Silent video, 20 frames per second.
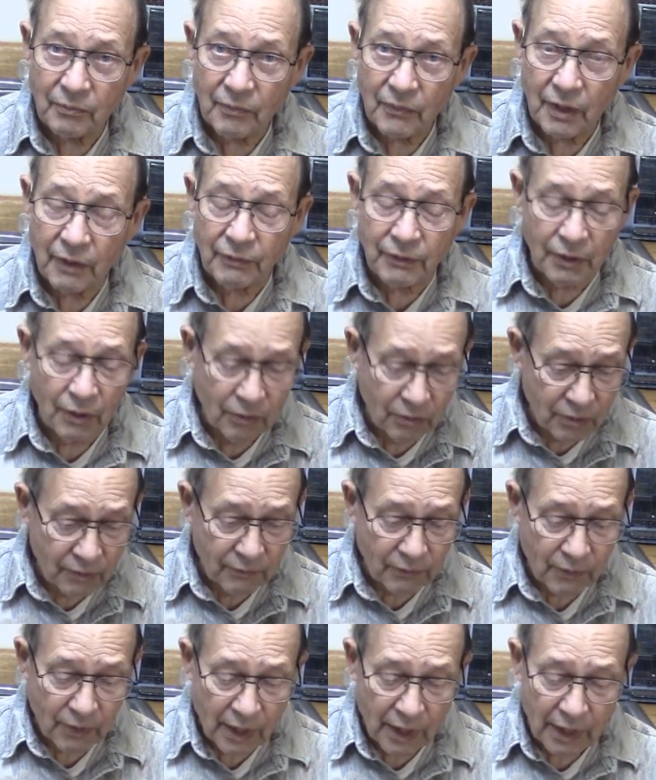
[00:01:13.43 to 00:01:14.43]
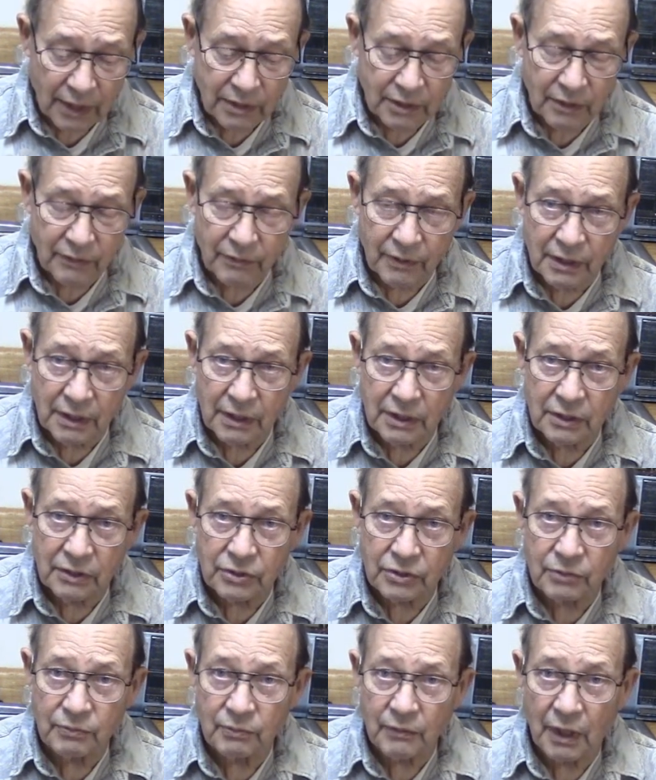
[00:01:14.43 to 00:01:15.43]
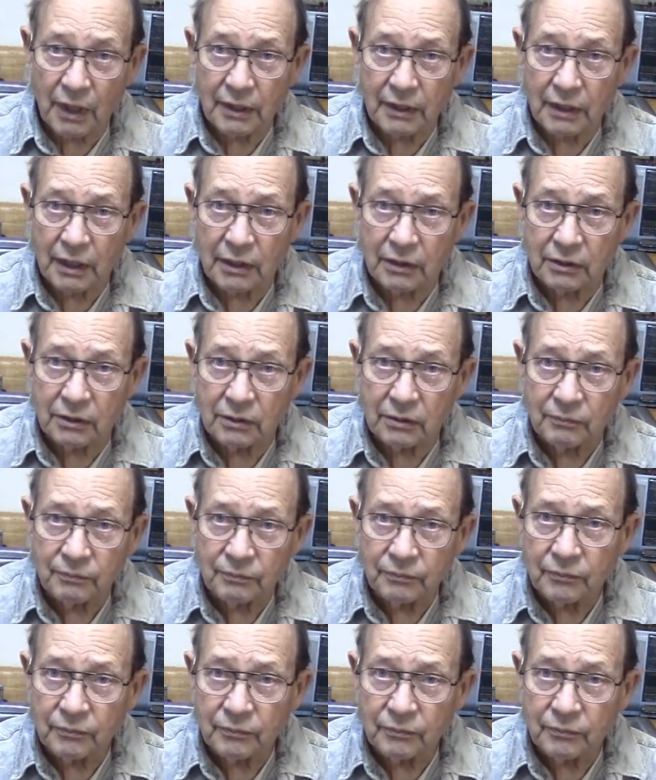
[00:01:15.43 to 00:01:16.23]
if you own a variety of these, like I do,